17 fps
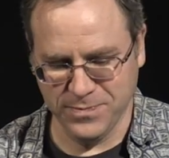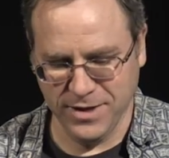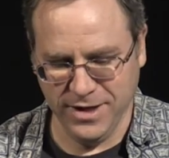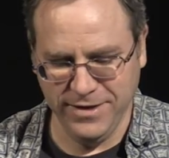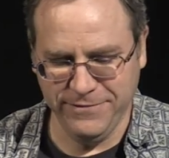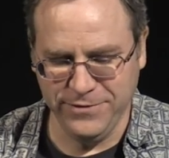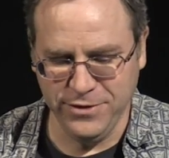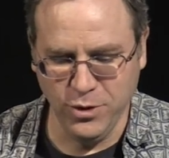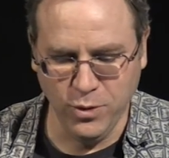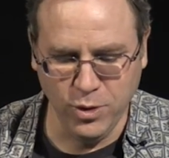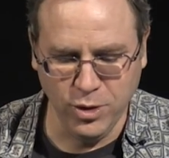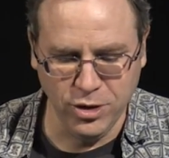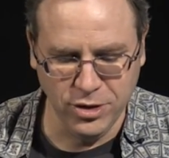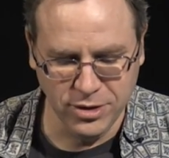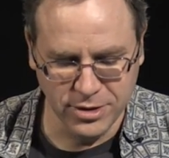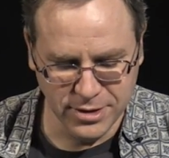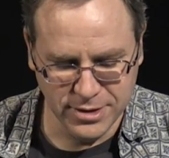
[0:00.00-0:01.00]
If
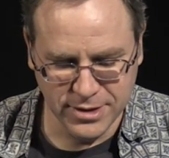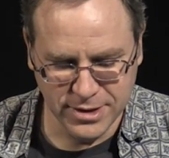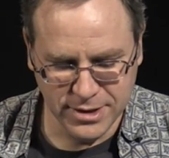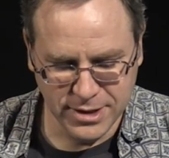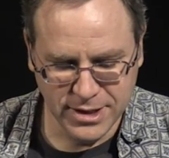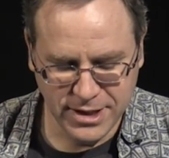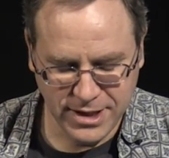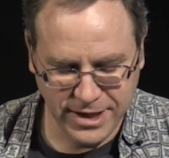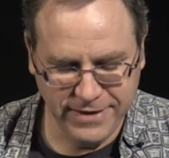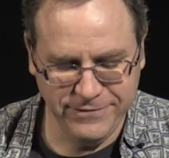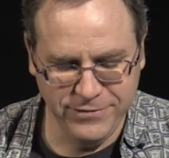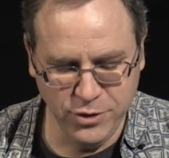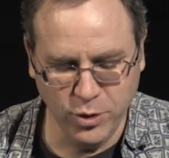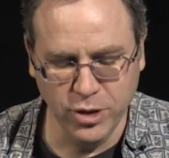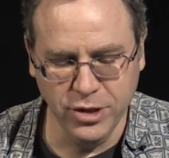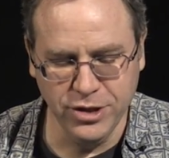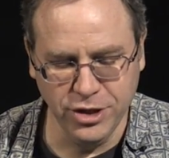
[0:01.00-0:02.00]
you're
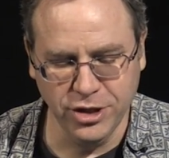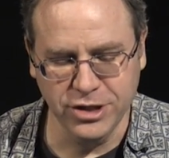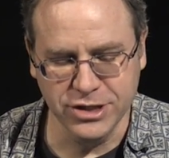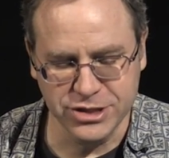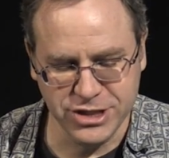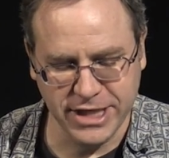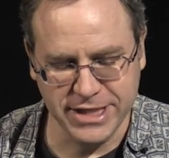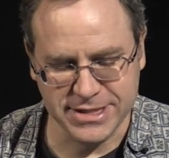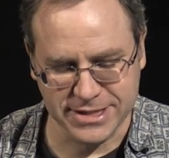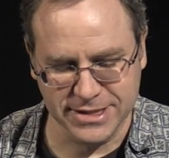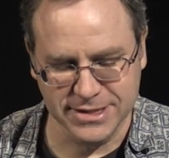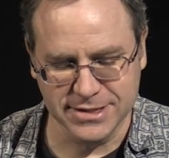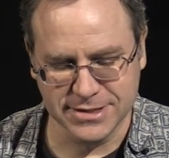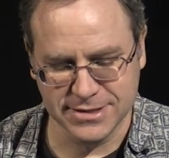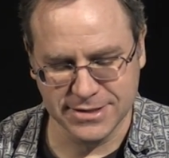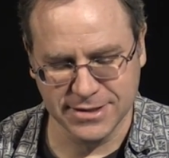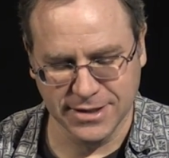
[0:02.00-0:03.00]
nerd adjacent
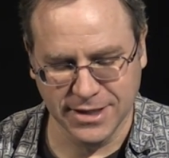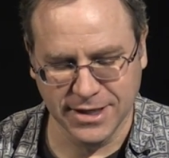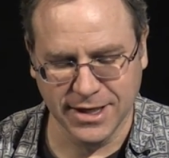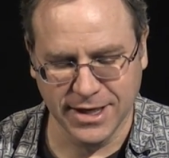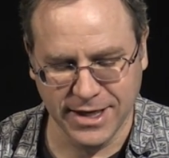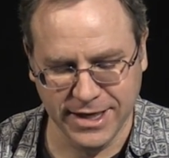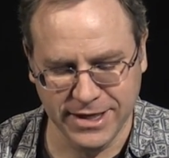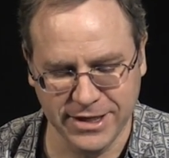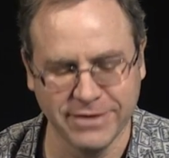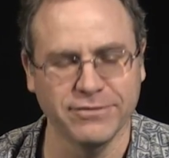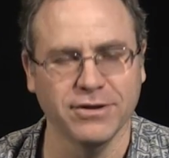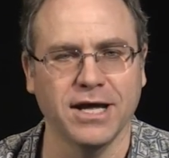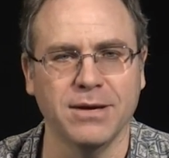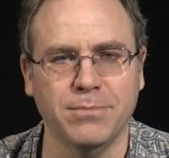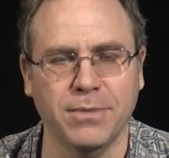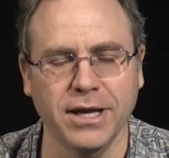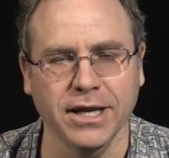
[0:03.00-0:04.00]
and you have a
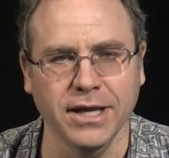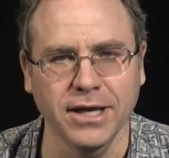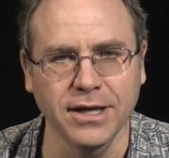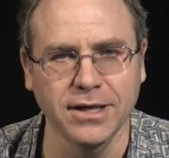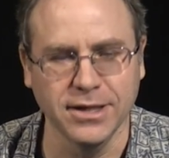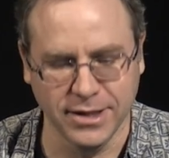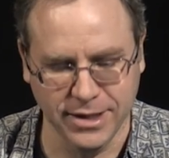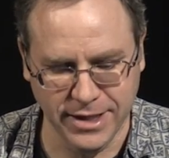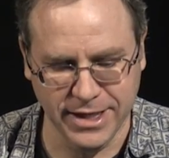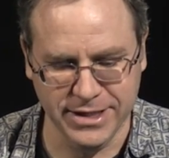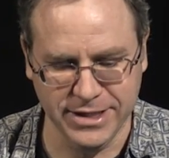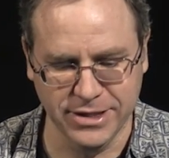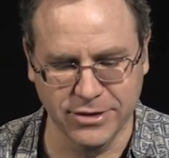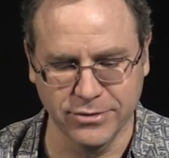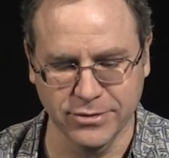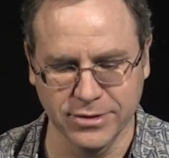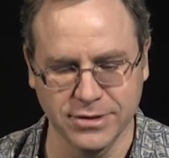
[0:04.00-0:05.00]
lot of money and you
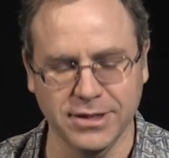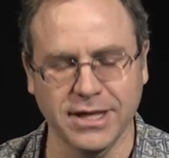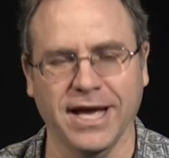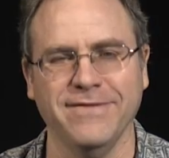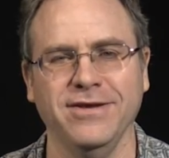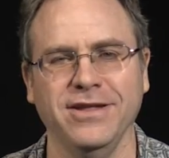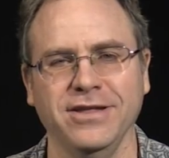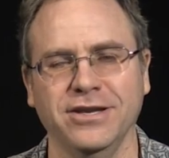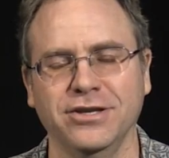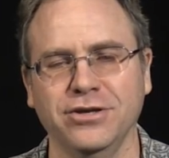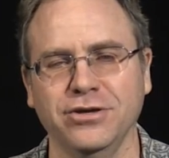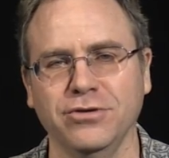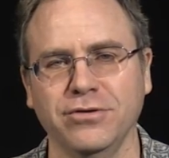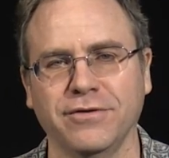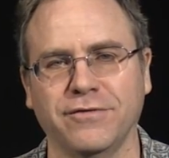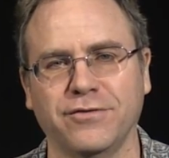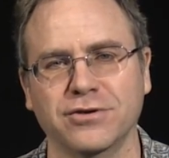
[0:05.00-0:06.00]
don't have anything to
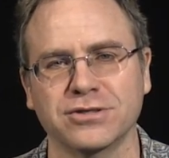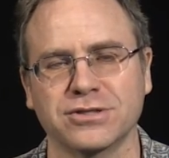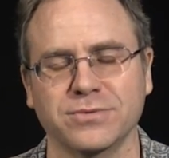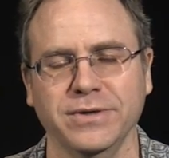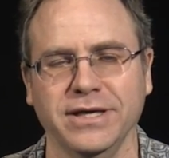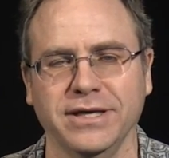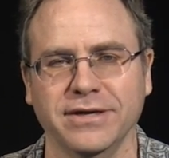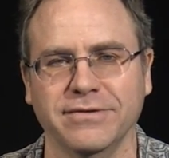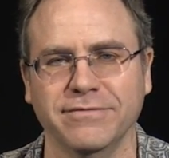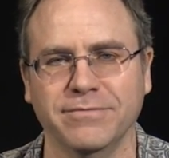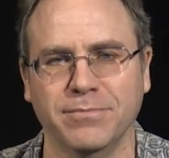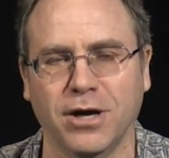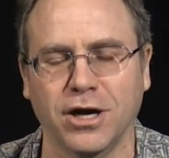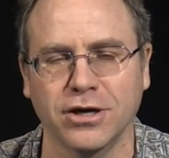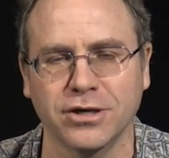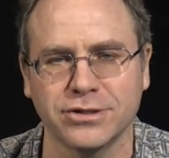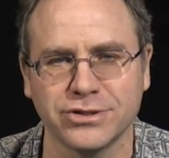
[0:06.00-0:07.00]
do the first week of
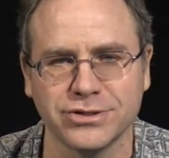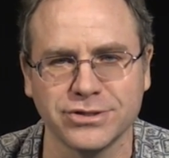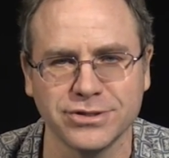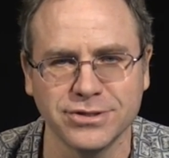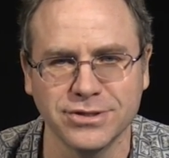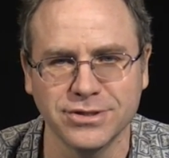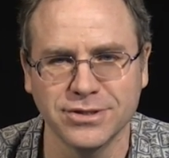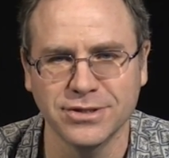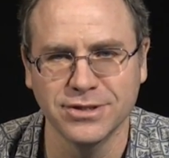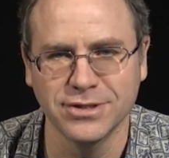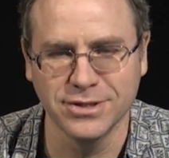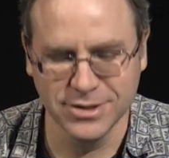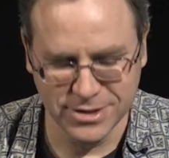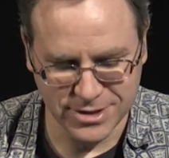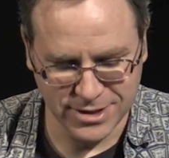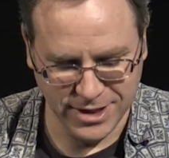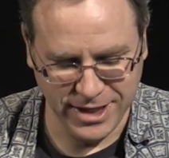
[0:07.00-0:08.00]
March
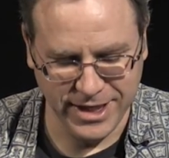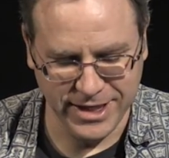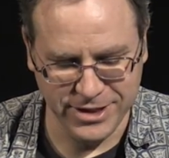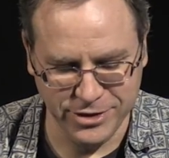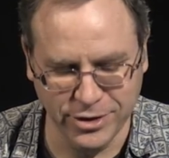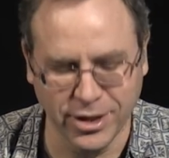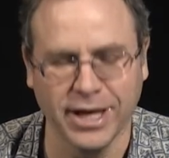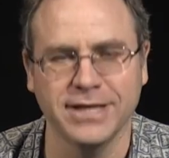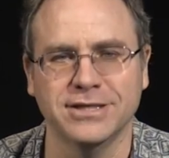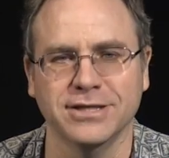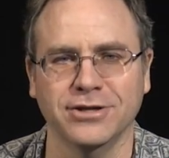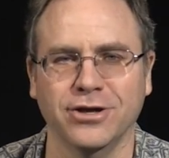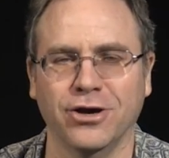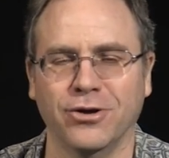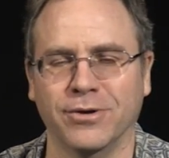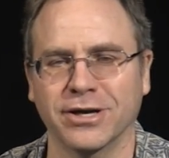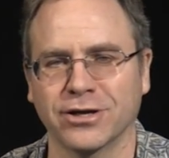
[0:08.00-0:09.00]
and you'd like to
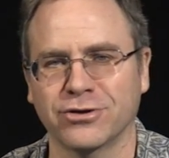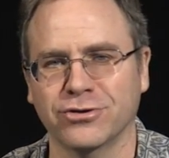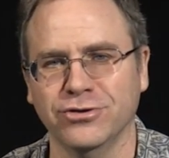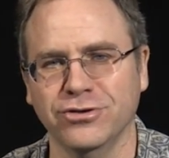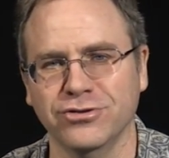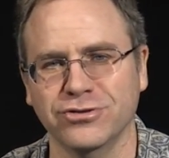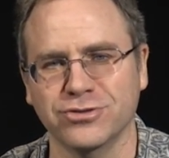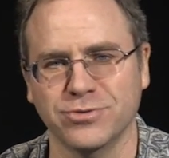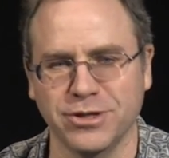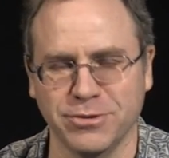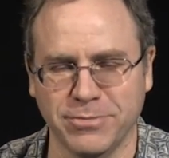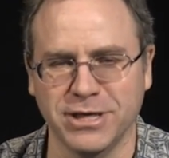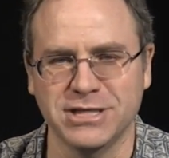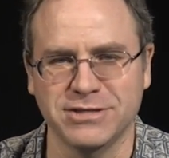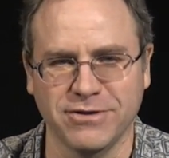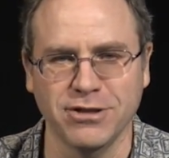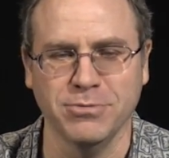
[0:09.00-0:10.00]
go on a cruise with a
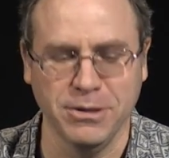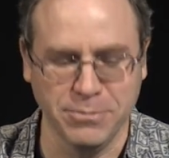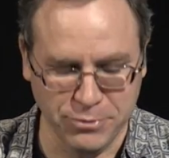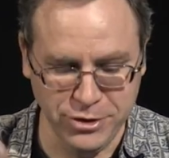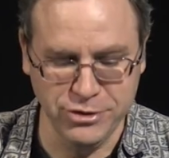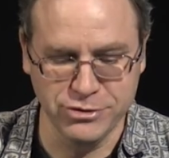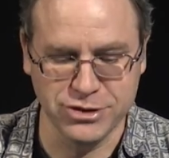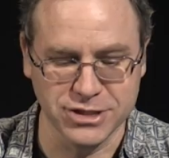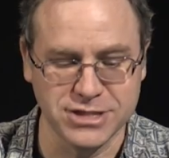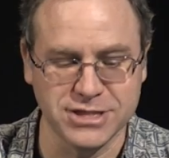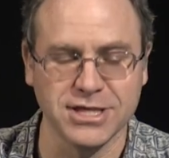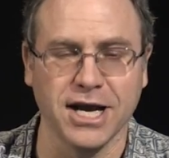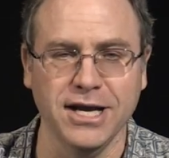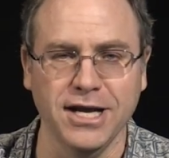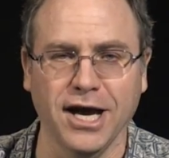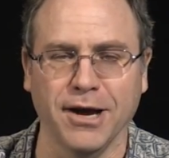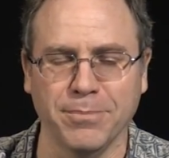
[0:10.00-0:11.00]
bunch of other people, you should
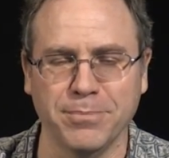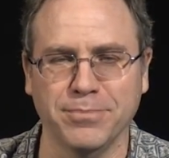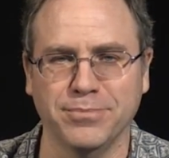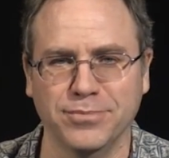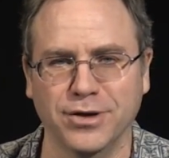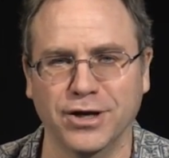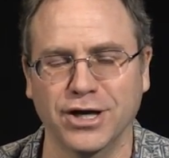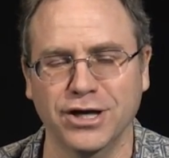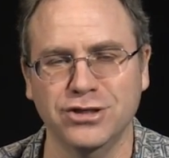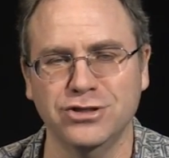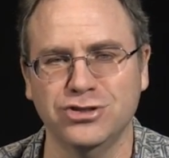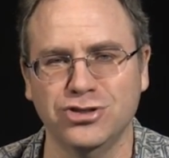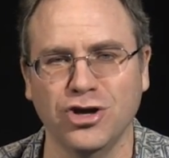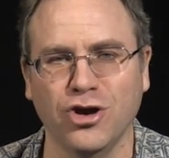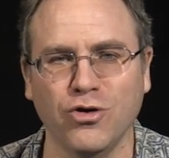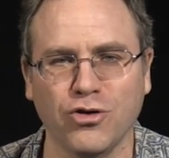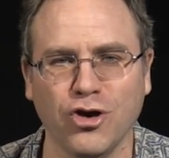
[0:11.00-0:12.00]
sign up.
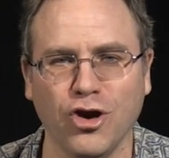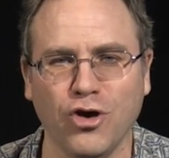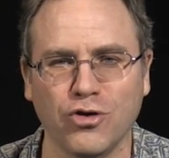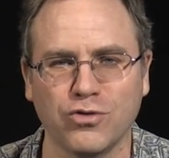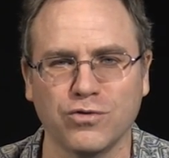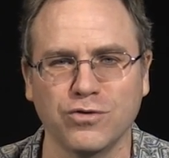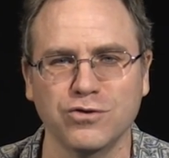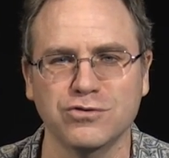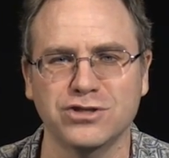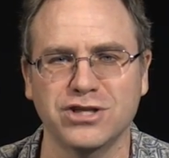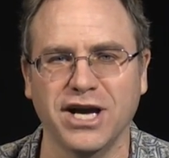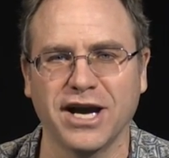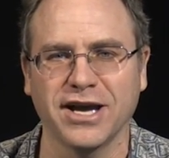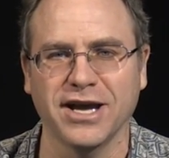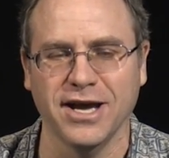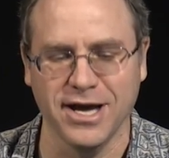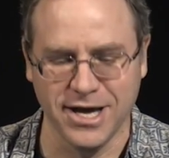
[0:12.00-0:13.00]

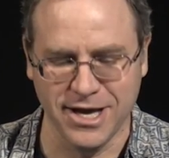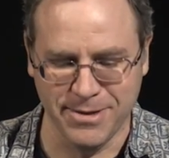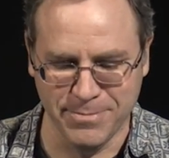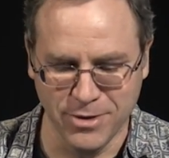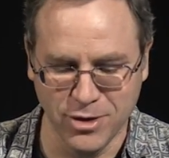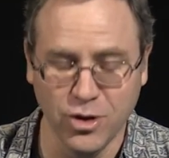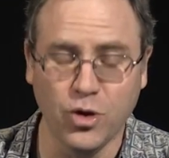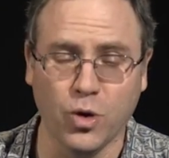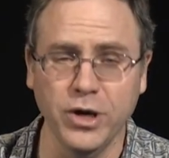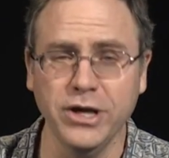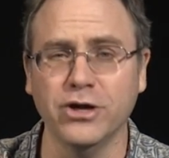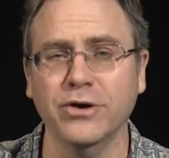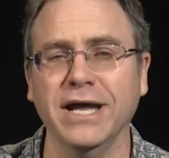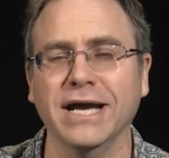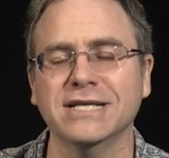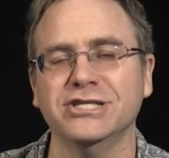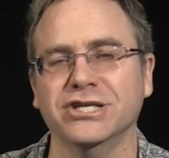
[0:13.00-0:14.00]
JocoCruise.com, or you go
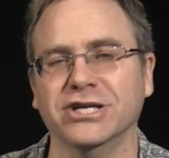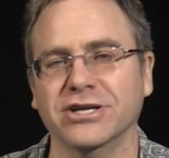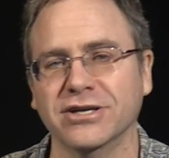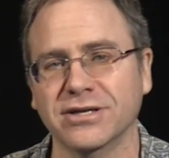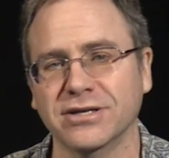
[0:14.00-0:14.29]
next year.